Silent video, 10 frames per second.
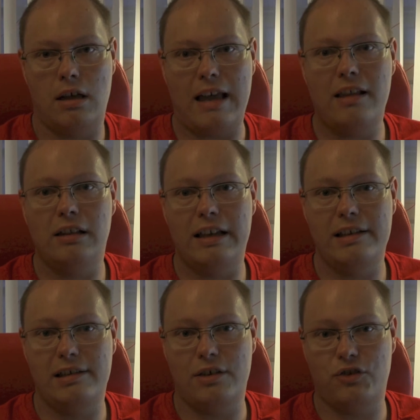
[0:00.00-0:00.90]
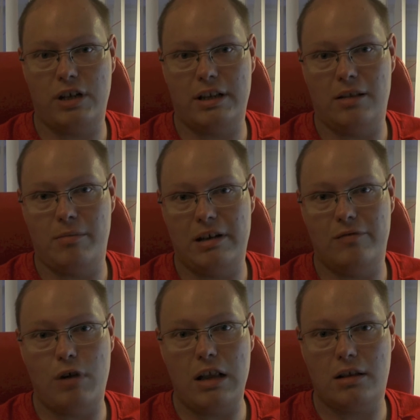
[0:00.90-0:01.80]
Hello ladies and
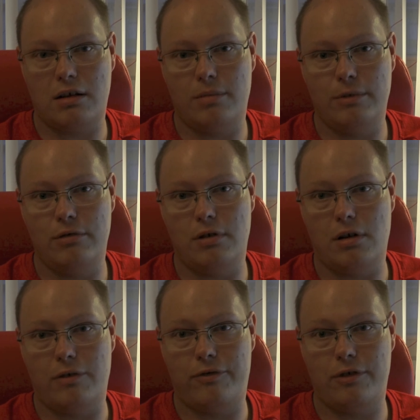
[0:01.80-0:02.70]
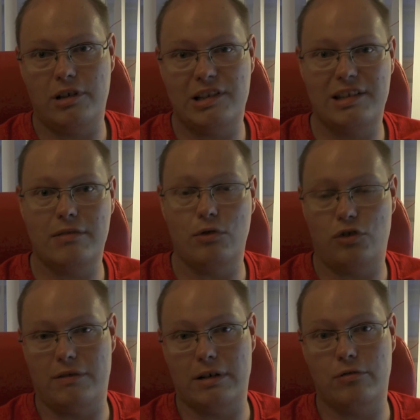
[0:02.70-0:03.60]
gentlemen, welcome to our first SQL
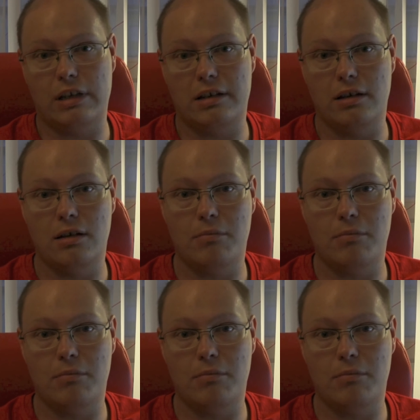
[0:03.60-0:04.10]
Server Quickie.